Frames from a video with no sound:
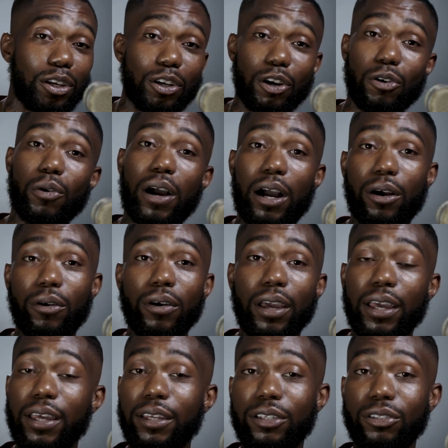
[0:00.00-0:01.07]
go out
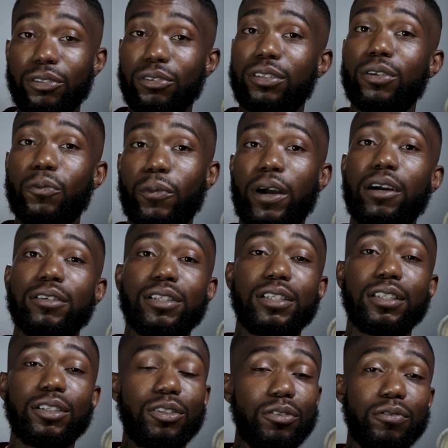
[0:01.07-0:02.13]
and do some wild
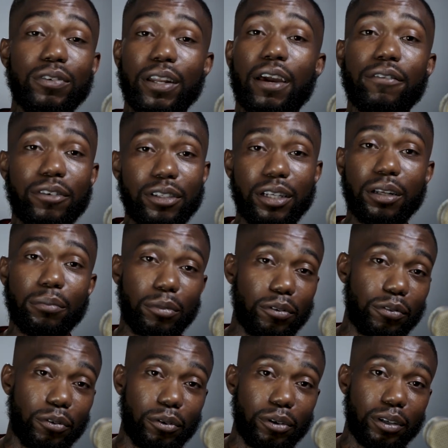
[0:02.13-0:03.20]
shit that you've never done
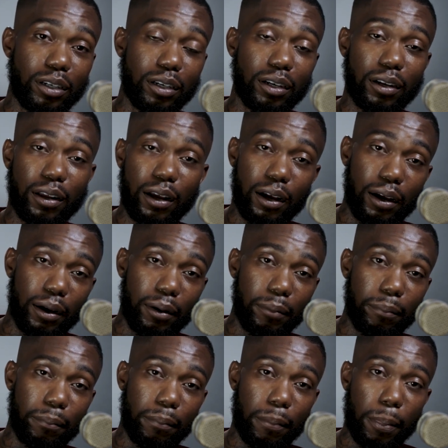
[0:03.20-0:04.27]
before.
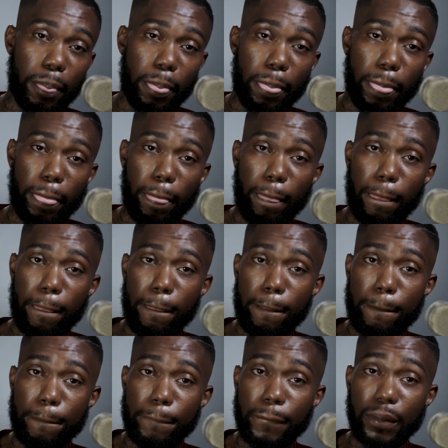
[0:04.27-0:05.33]
Um,
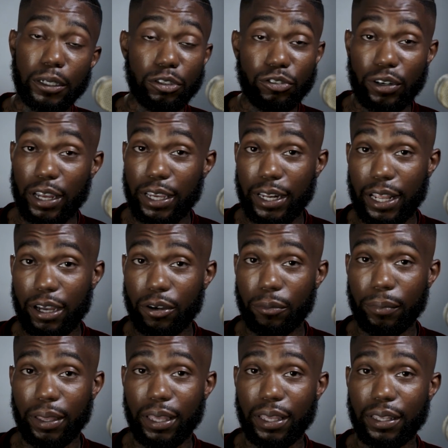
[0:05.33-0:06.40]
try it
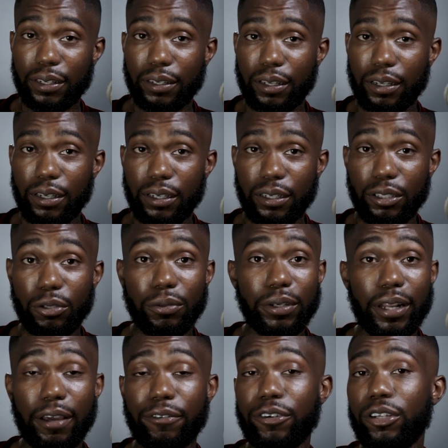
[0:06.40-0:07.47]
out, man. Uh, you
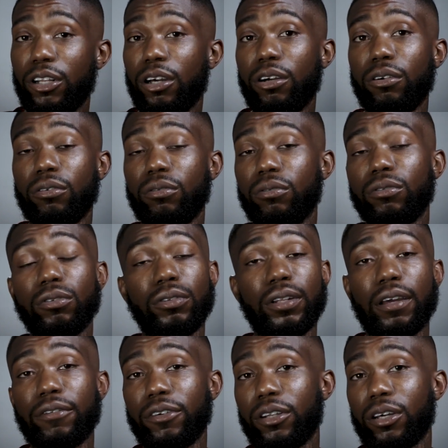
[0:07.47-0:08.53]
never know. You
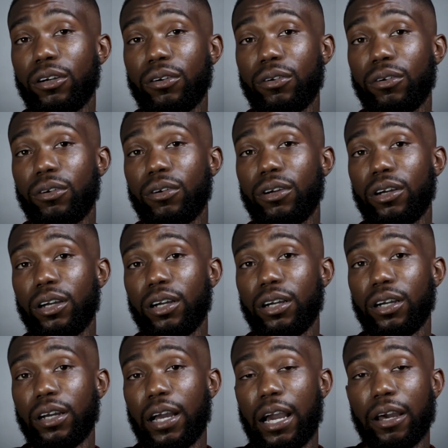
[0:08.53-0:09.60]
never know
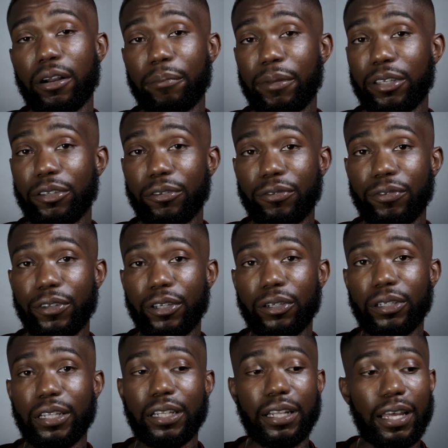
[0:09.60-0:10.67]
uh, how to make you
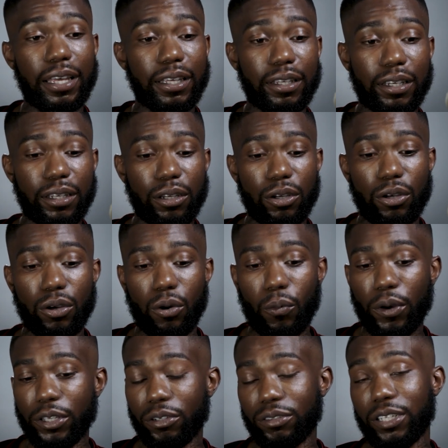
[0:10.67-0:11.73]
feel and like
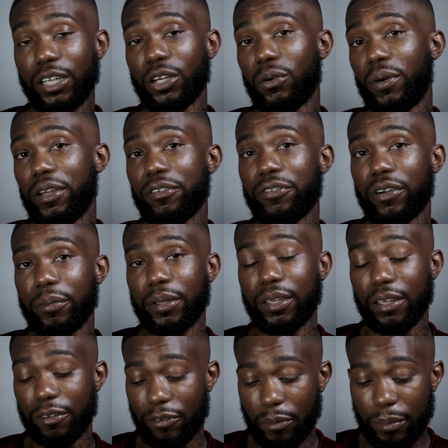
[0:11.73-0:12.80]
what you'll take away from it.
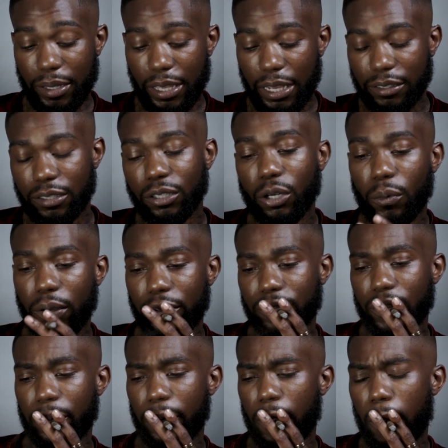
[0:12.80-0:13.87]
And for me, I took away
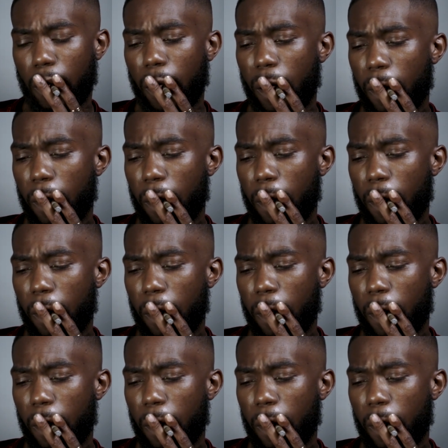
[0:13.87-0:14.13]
from it.